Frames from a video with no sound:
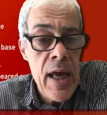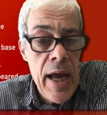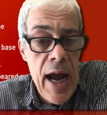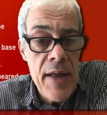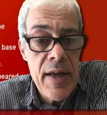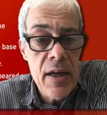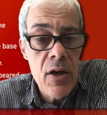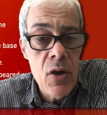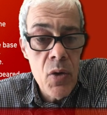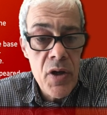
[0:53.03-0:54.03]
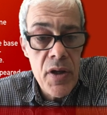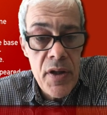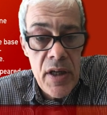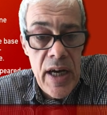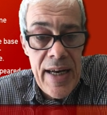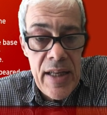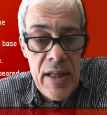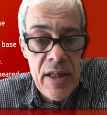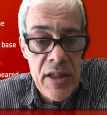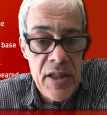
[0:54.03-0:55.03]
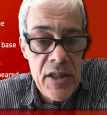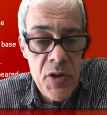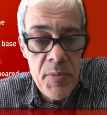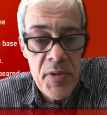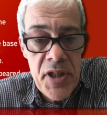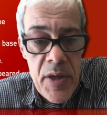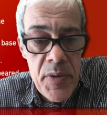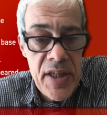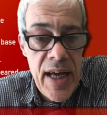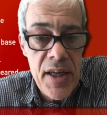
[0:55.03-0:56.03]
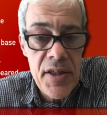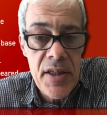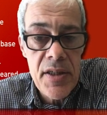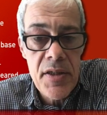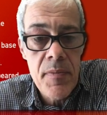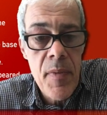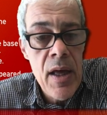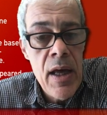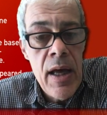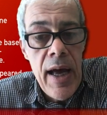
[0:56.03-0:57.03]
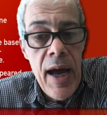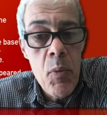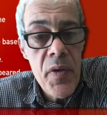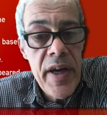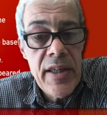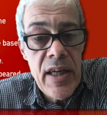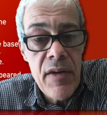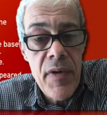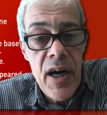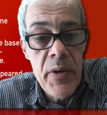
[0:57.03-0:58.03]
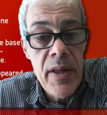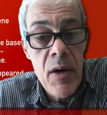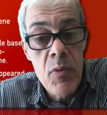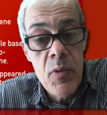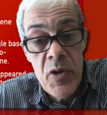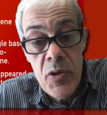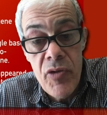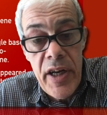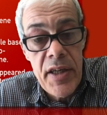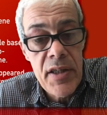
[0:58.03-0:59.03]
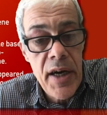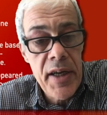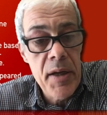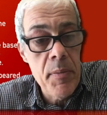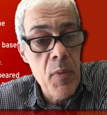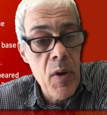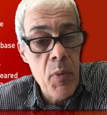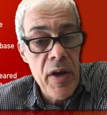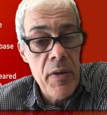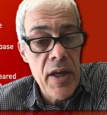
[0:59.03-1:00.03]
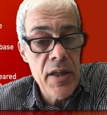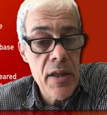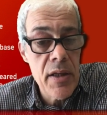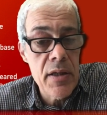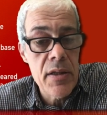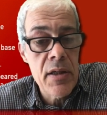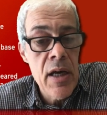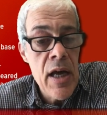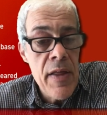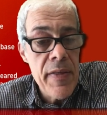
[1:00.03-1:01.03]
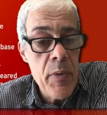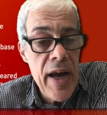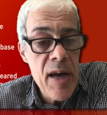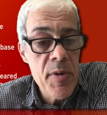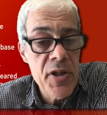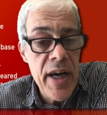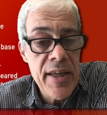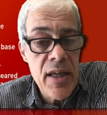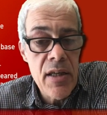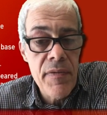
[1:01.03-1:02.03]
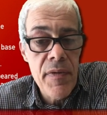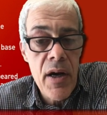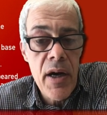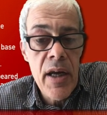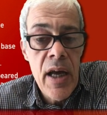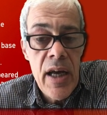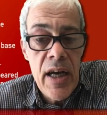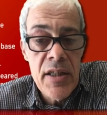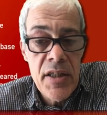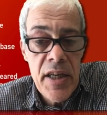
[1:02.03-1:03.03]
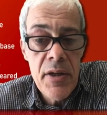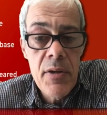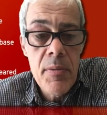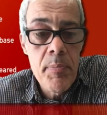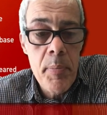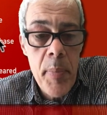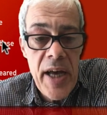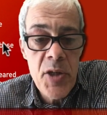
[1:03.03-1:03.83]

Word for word: and then look at the and this, do some sequence analysis. And what they identified that, which was really exciting when they did this, they were able to identify a single base